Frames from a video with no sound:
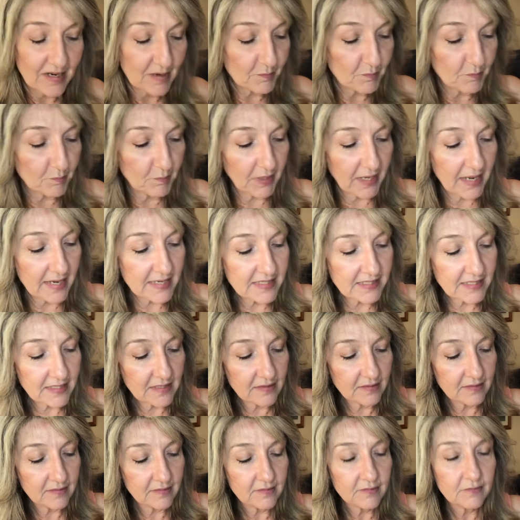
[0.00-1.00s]

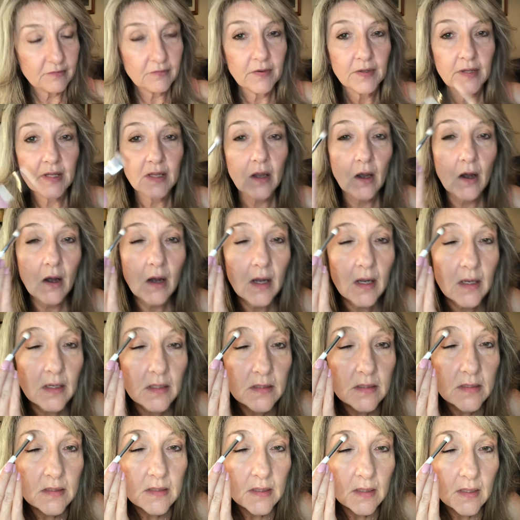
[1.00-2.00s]
blender for the
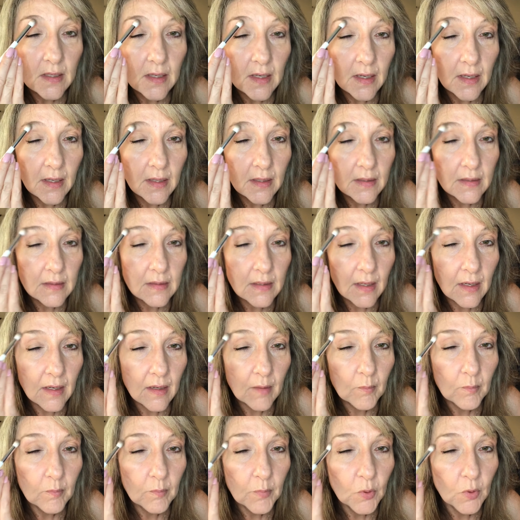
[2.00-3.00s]
eyes and
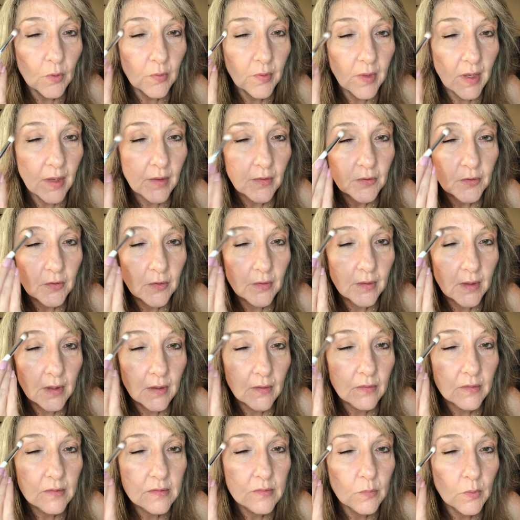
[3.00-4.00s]
put that through
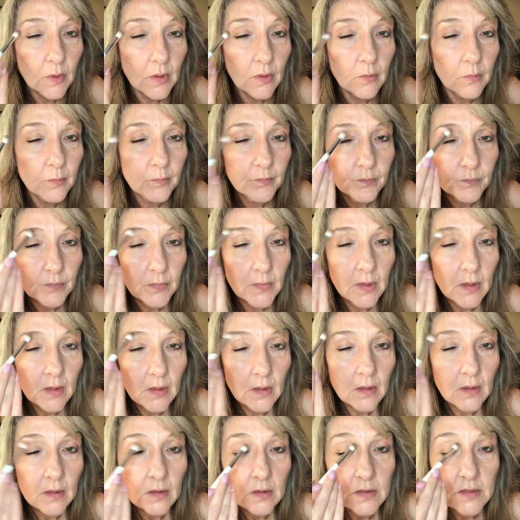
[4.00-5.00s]
there as well.
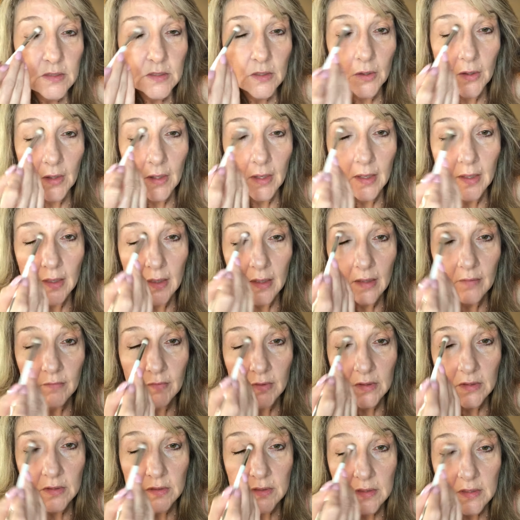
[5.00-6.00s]
So, and
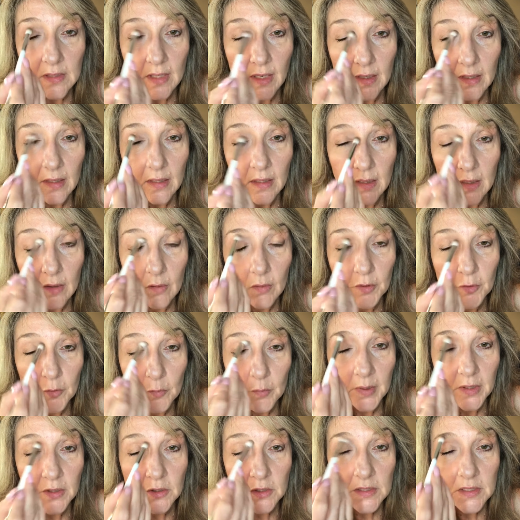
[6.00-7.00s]
even just down in here a little
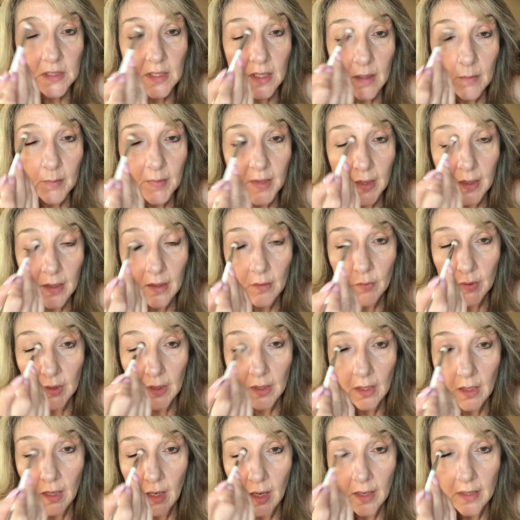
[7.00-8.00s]
bit, just to keep that area
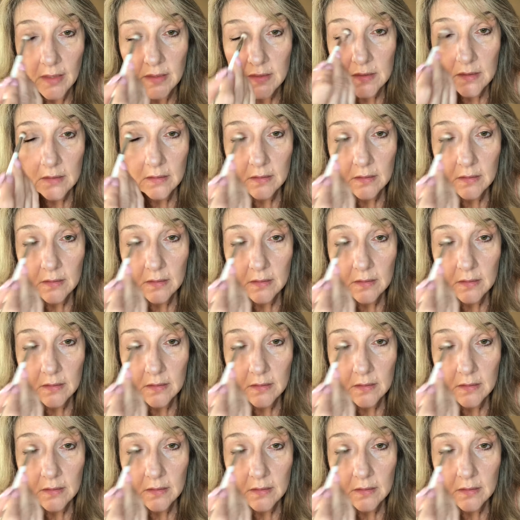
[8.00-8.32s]
light.